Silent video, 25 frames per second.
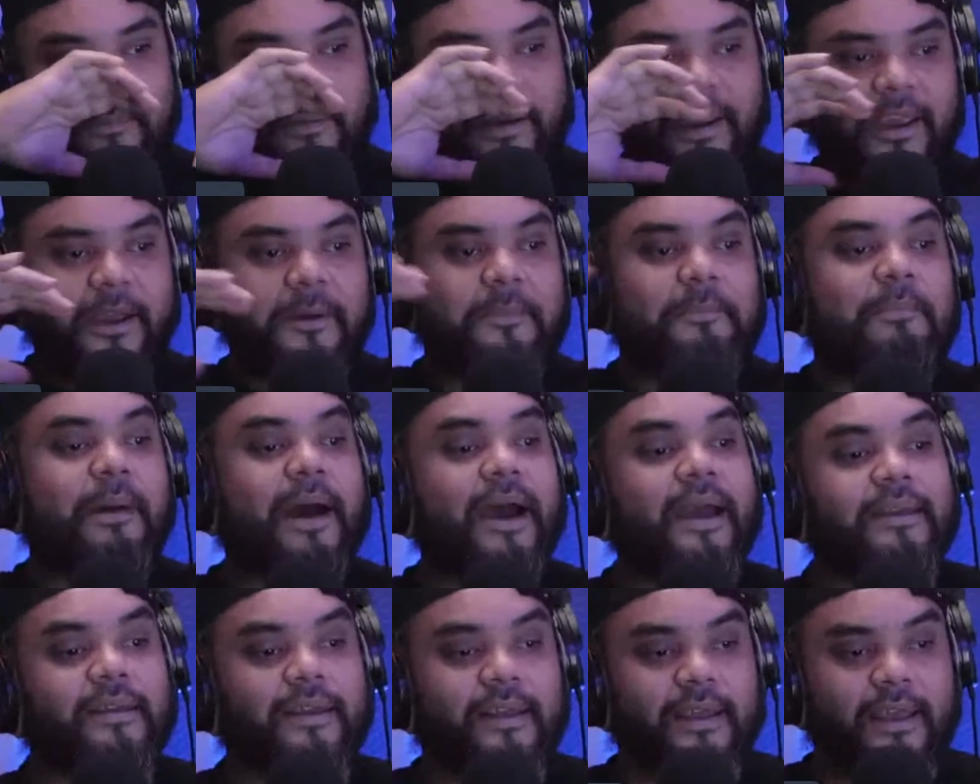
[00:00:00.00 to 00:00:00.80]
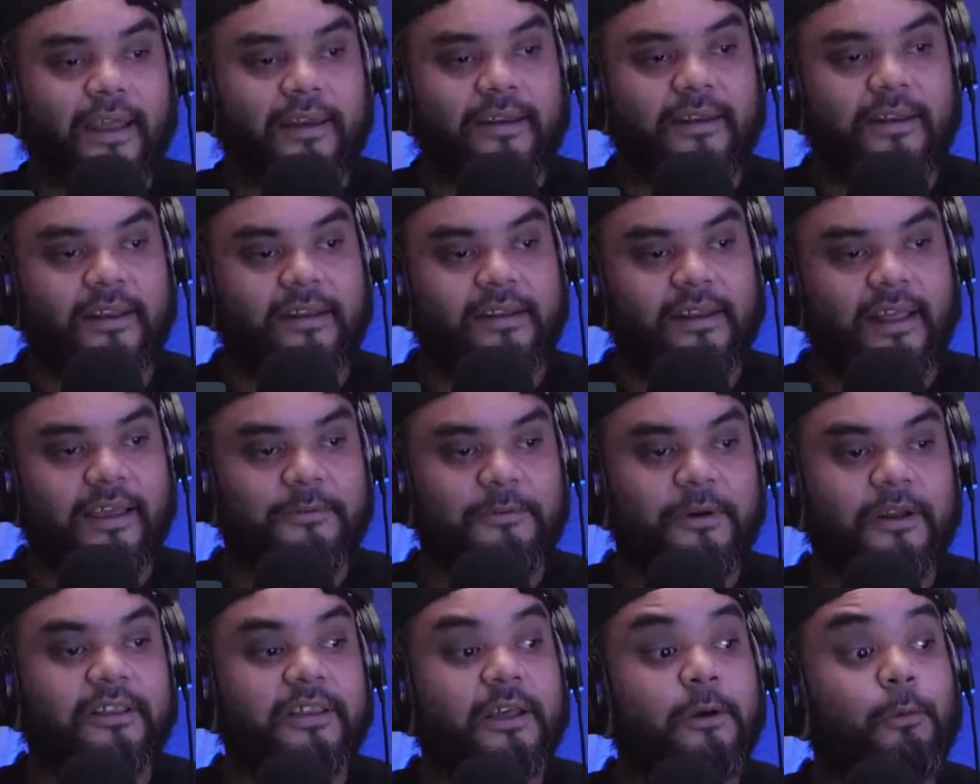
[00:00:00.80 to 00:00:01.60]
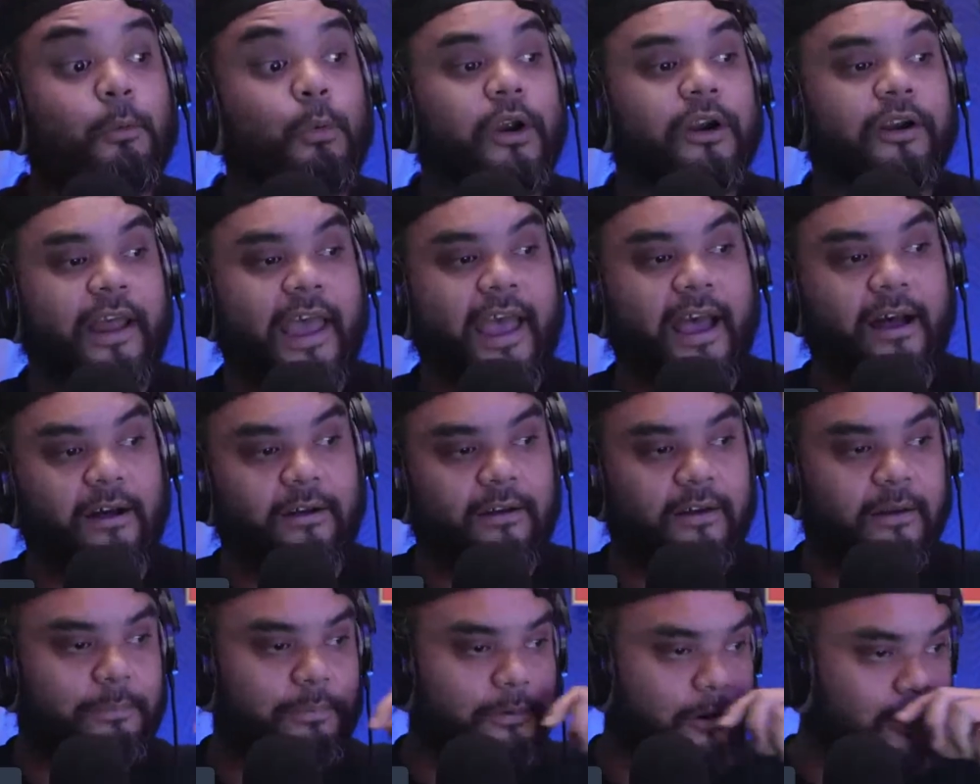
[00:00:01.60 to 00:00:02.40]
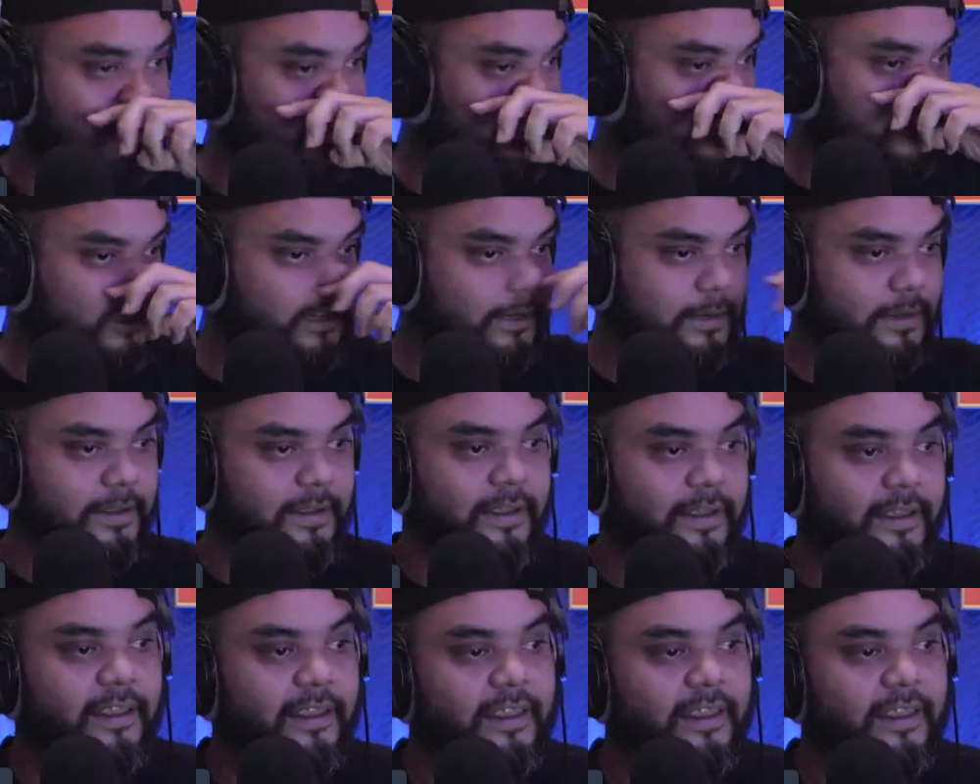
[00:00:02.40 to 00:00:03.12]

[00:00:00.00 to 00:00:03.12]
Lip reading: combined it and did like what the Weird Al approach I